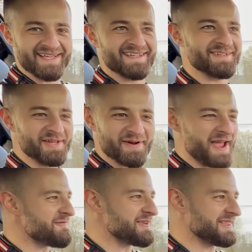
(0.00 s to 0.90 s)
You know,
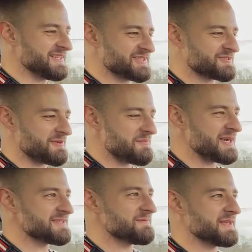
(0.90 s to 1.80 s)
everything just
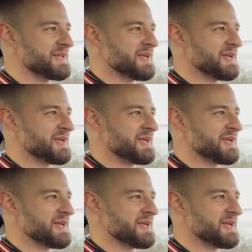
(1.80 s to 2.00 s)
reminds me